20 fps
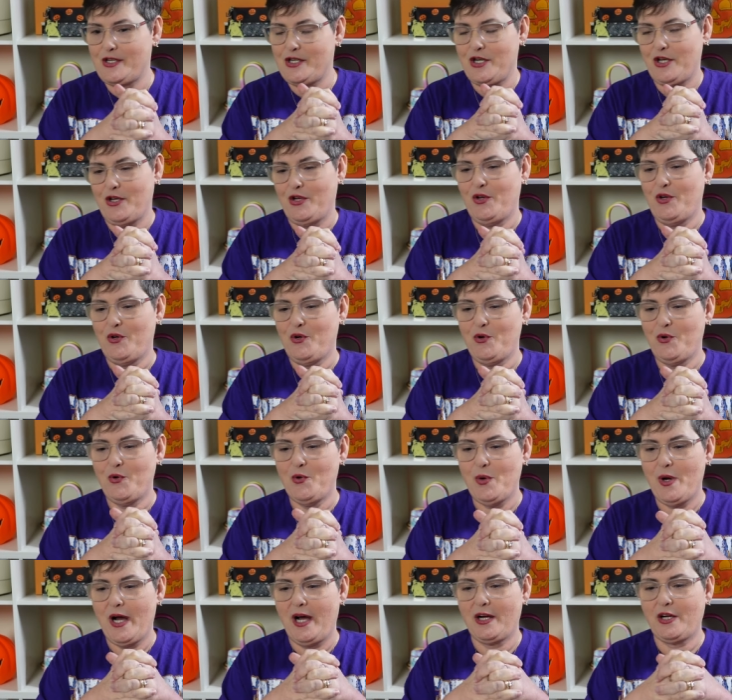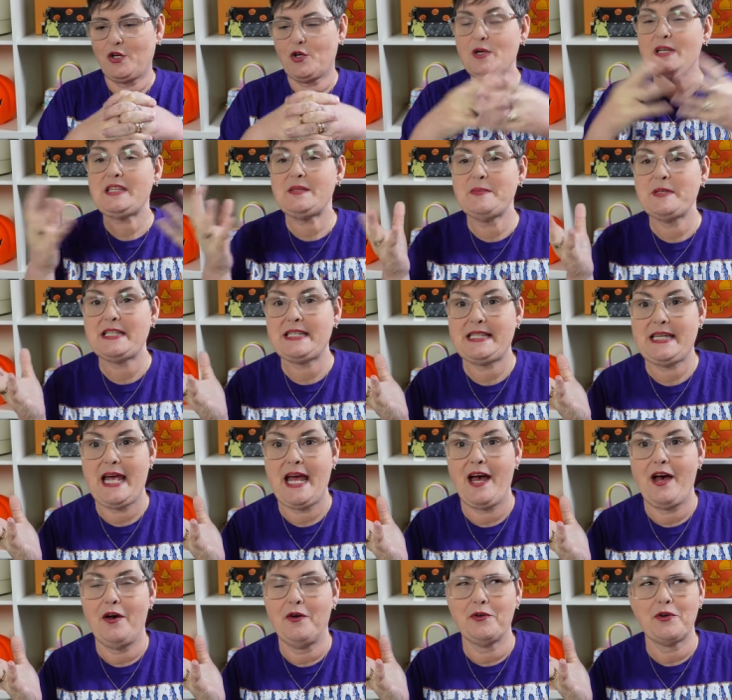to Christmas
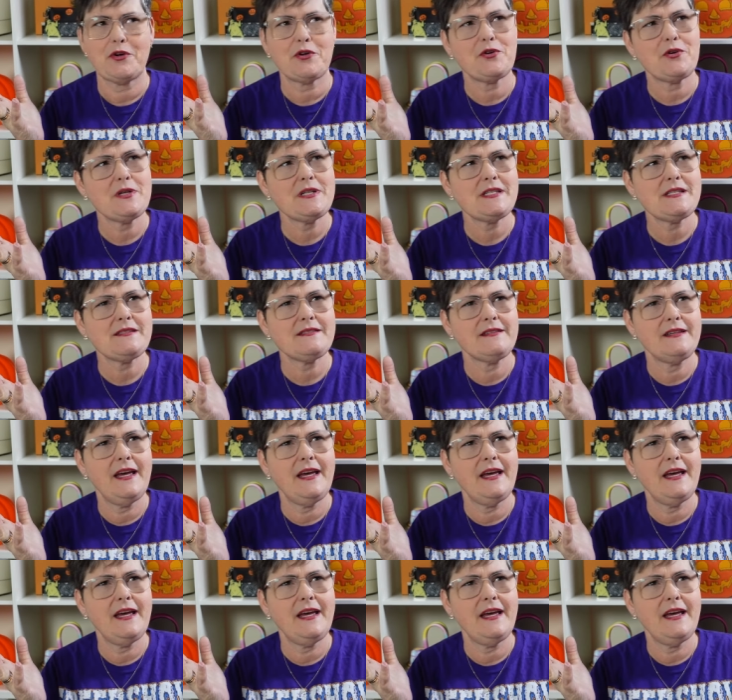Town or Christmas